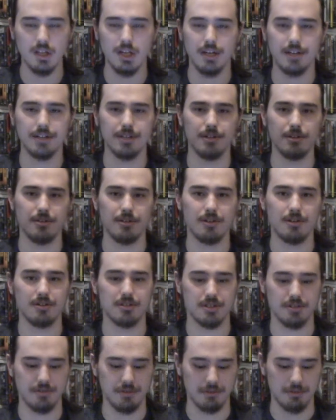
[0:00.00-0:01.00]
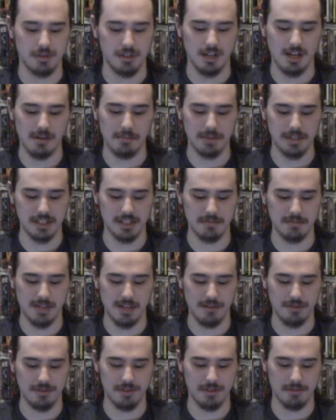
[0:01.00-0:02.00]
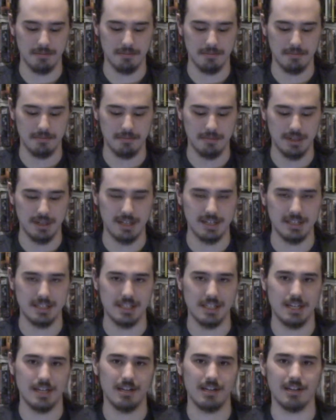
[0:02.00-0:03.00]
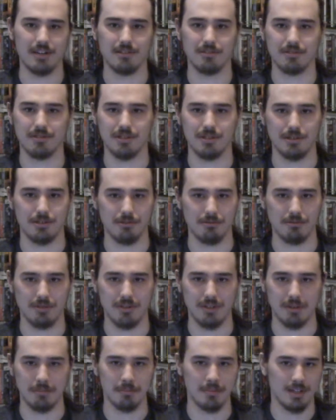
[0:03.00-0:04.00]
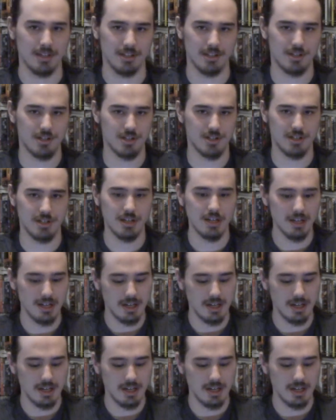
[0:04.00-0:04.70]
I know there's a few comics about them, but as I said, I don't know really much.